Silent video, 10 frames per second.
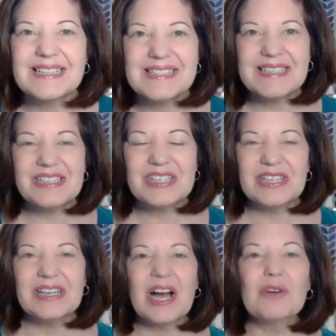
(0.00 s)

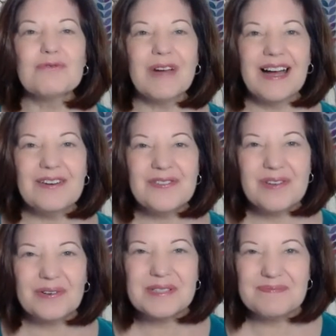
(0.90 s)
stitching around
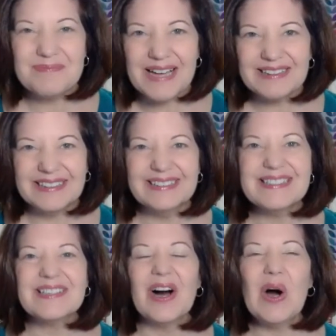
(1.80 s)
those
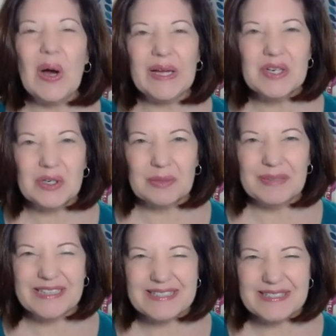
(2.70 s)
melons on her
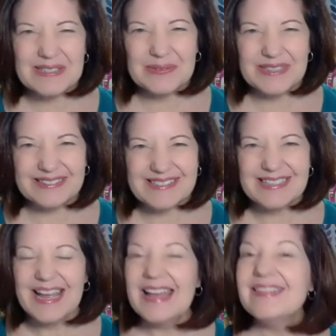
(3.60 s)
Melissa's quilt.
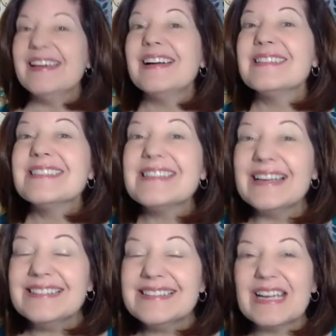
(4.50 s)
Then on
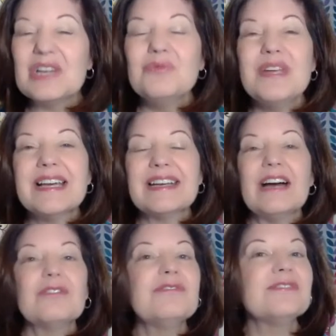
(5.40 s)
Sunday, we cut
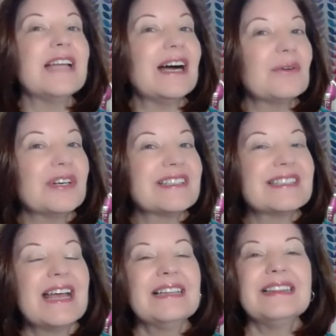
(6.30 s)
out
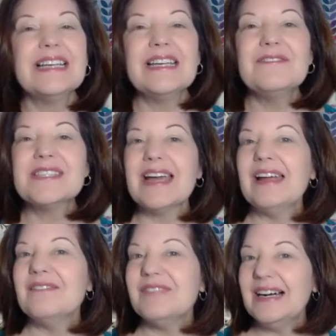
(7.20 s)
flowers, leaves,
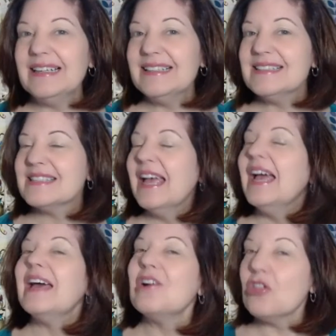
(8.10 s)
and vines.
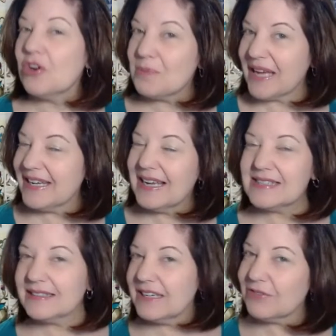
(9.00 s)
And although Penny had
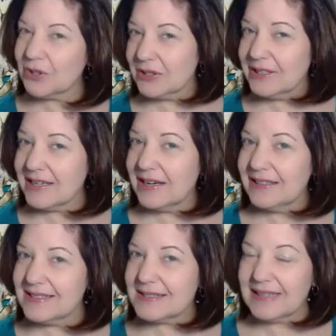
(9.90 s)
to leave early
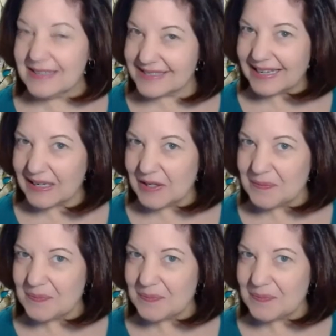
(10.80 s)
on Sunday,